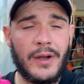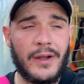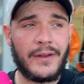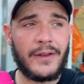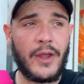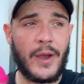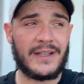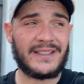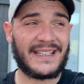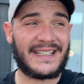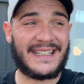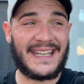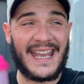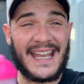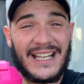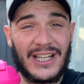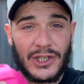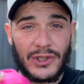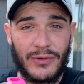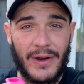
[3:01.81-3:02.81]
it's a
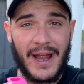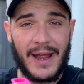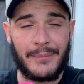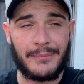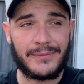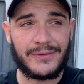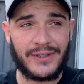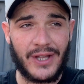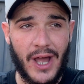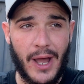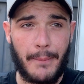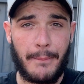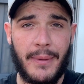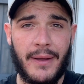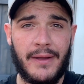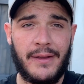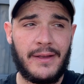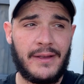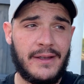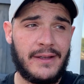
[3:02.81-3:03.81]
kilogram tub.
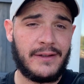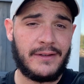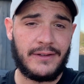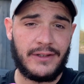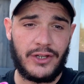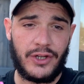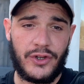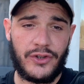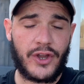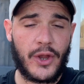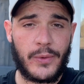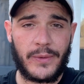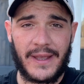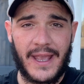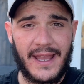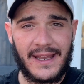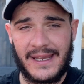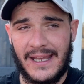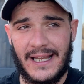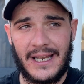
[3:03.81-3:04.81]
You don't
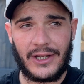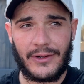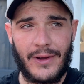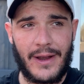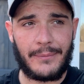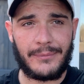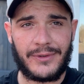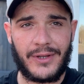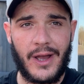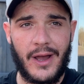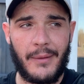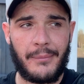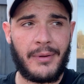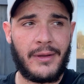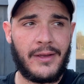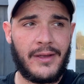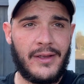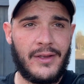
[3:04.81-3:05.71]
get a kilogram tub